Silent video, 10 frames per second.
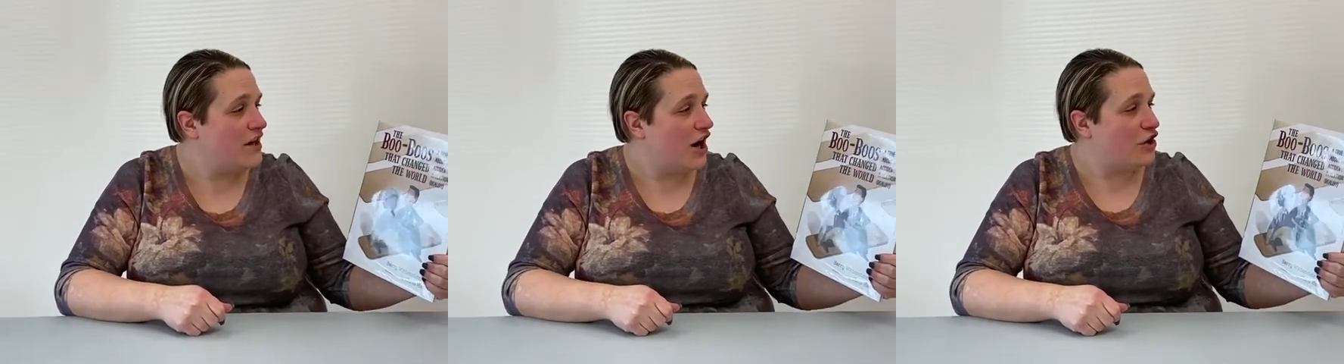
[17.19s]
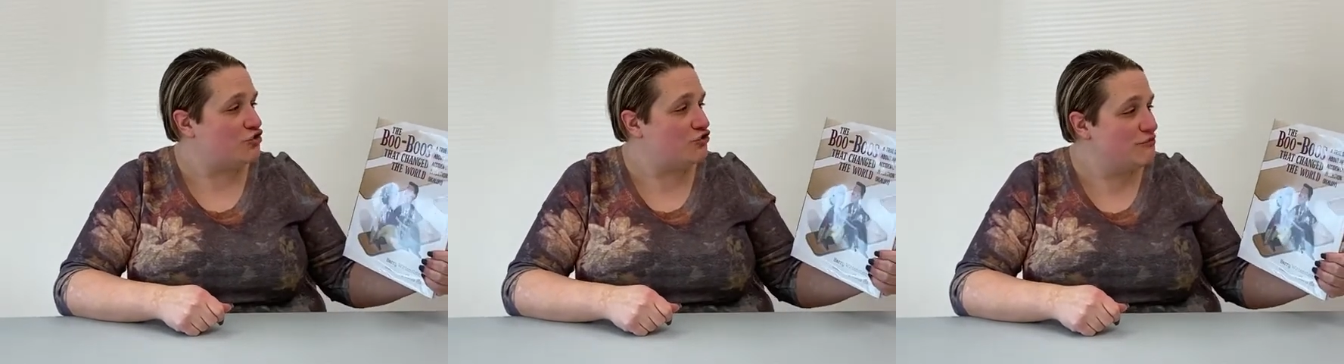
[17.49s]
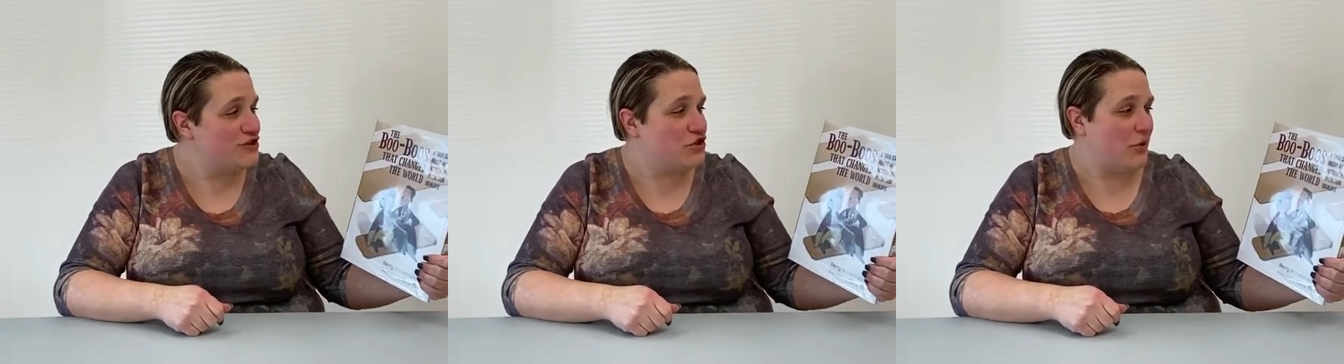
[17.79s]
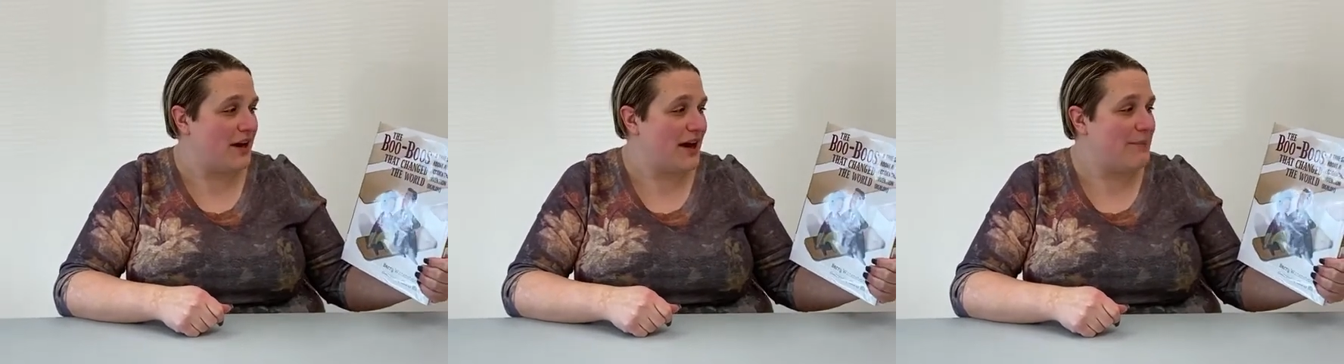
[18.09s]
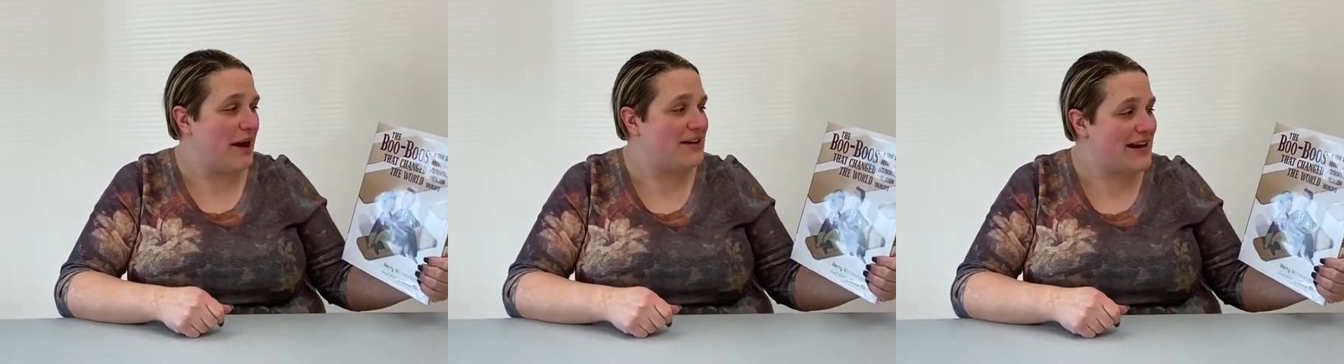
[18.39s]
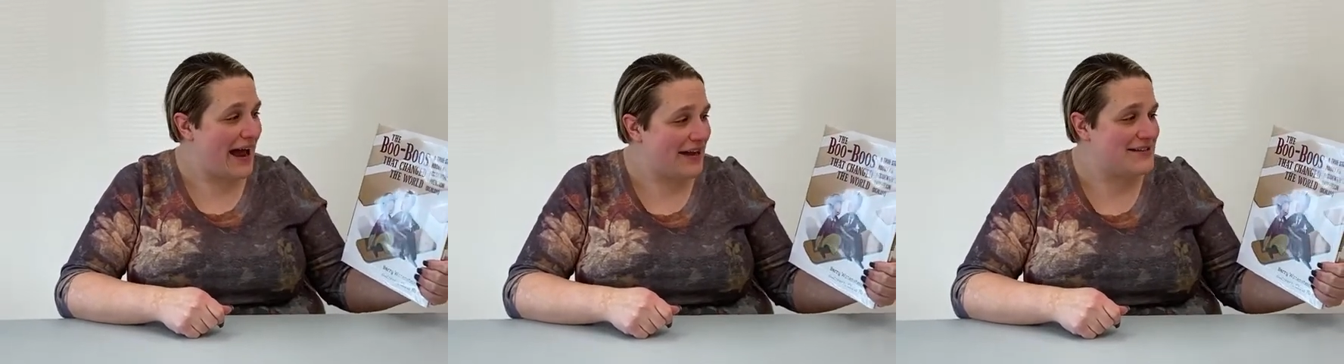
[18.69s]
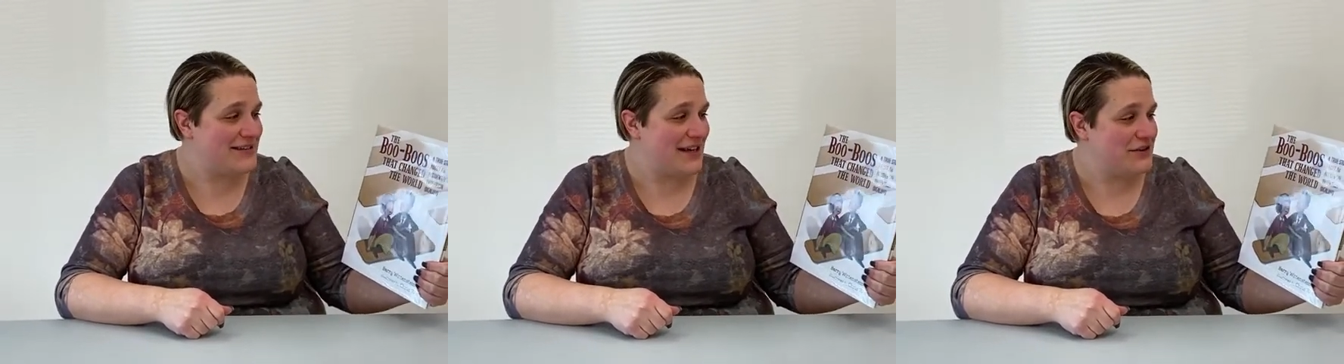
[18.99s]
a true story about an
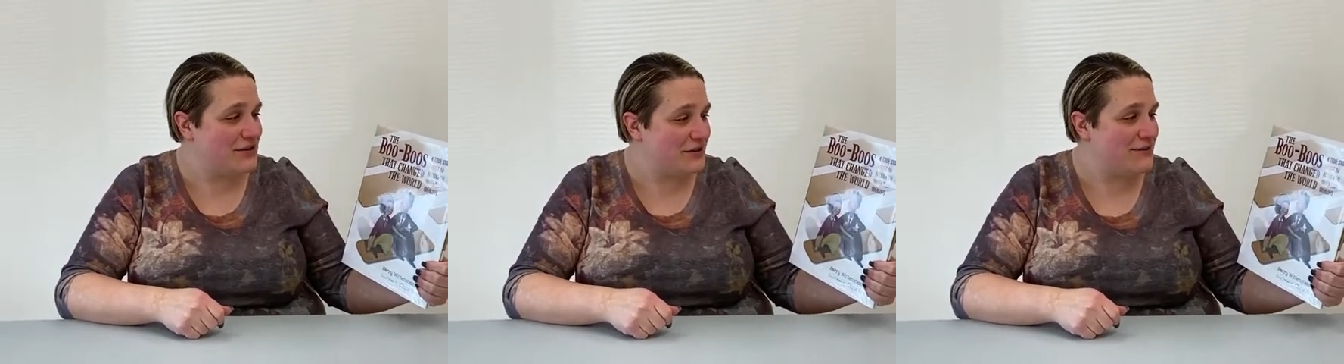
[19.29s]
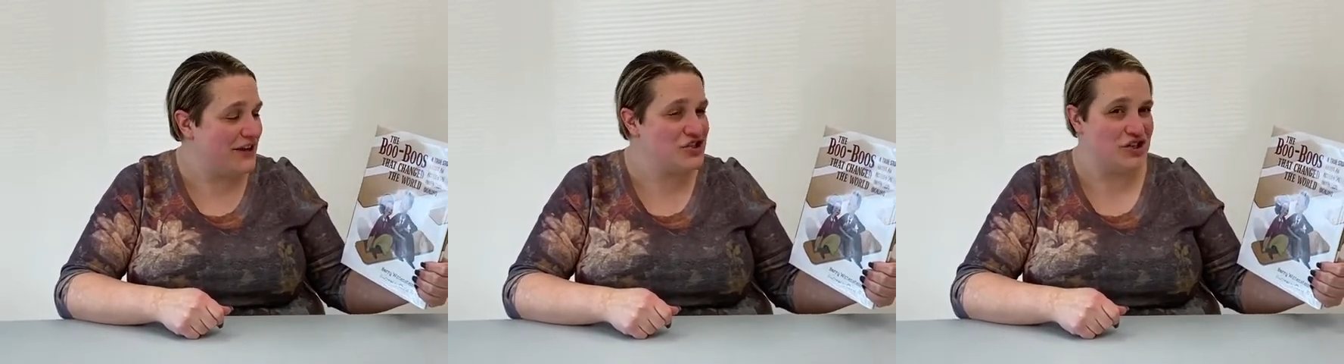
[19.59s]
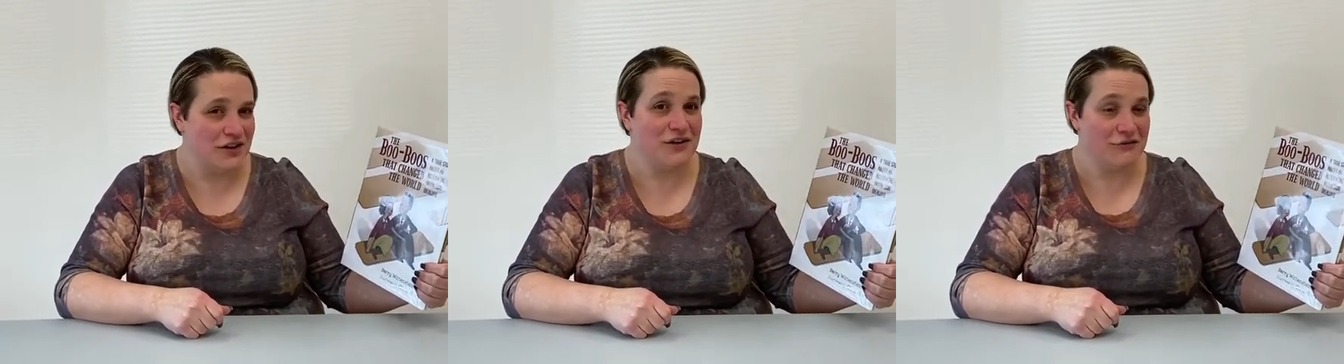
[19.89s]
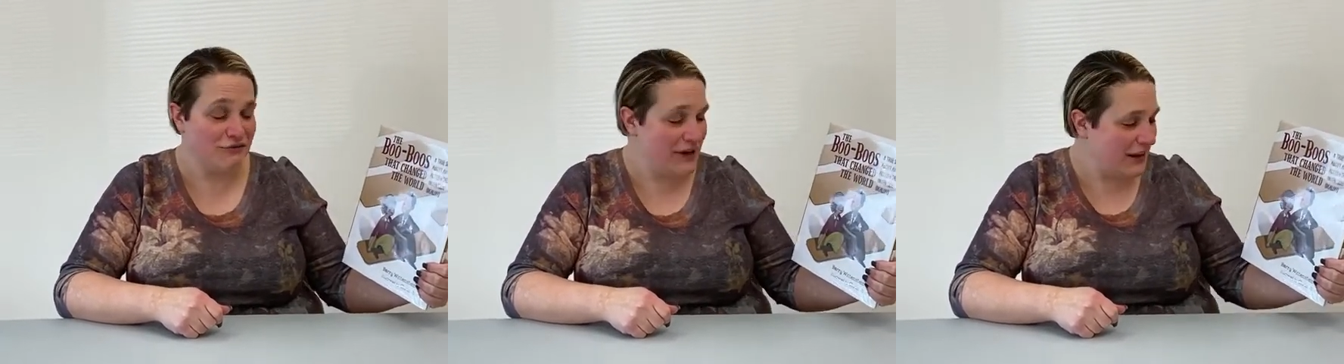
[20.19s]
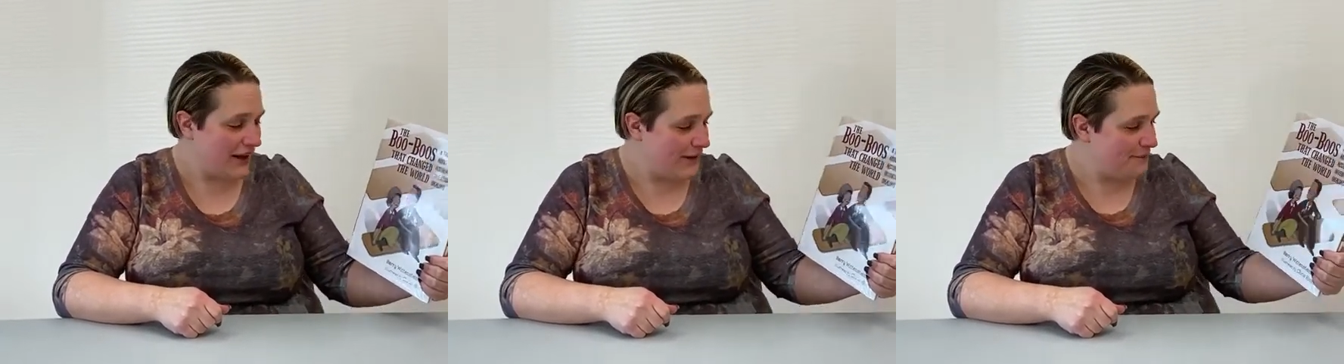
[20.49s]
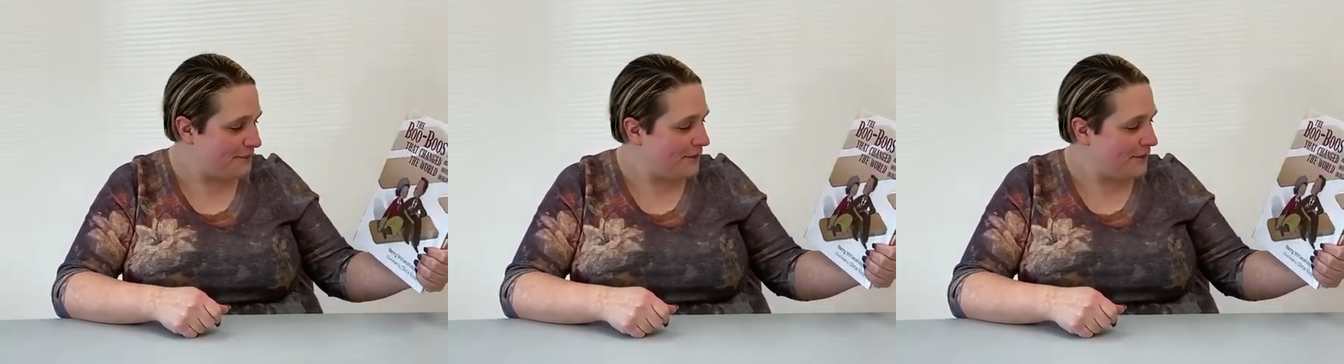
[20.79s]
accidental invention, really.